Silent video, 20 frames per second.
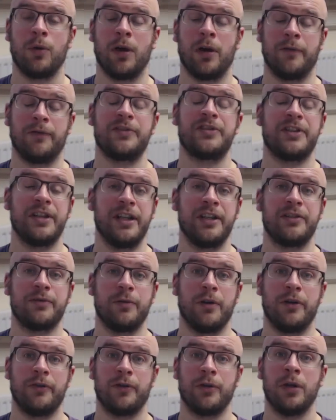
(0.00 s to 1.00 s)
of
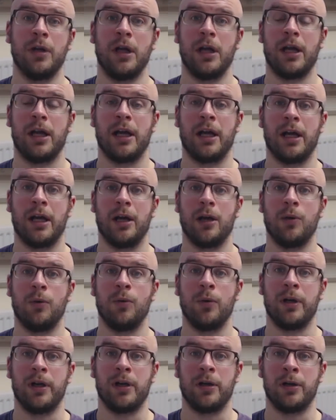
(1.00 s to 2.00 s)
states rather,
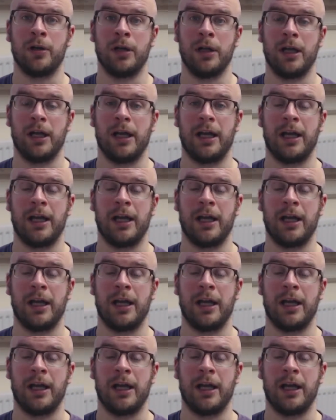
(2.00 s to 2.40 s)
where